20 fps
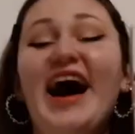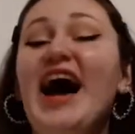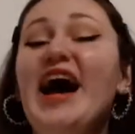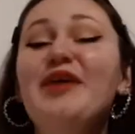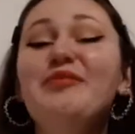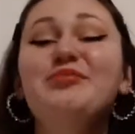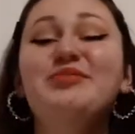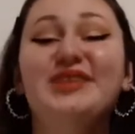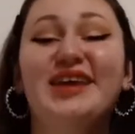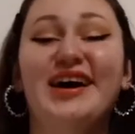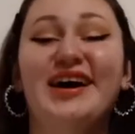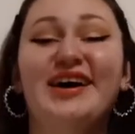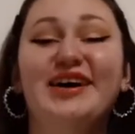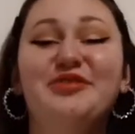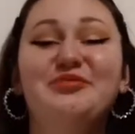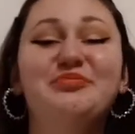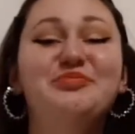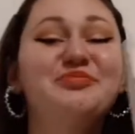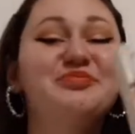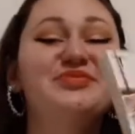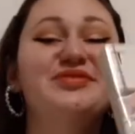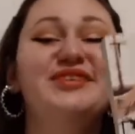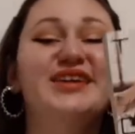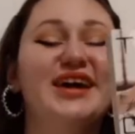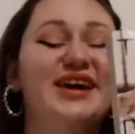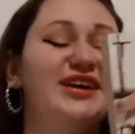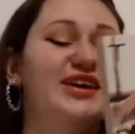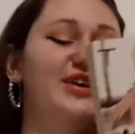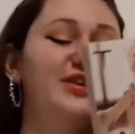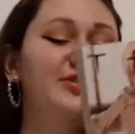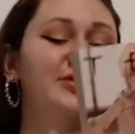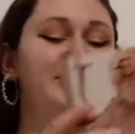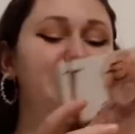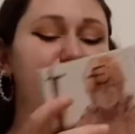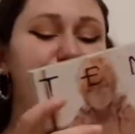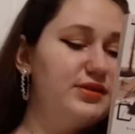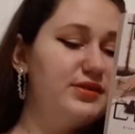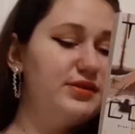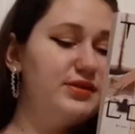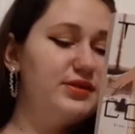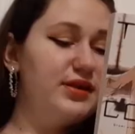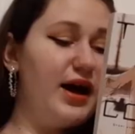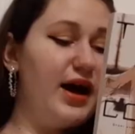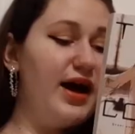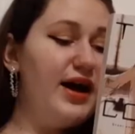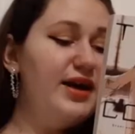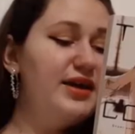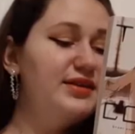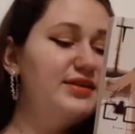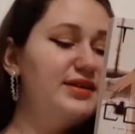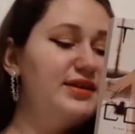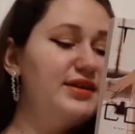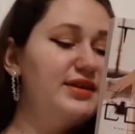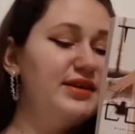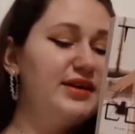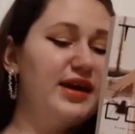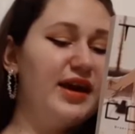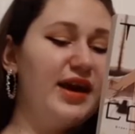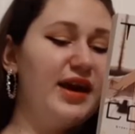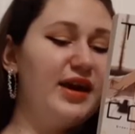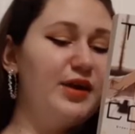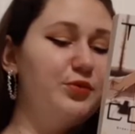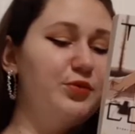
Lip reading: I'm dumb. Thank you. IDK,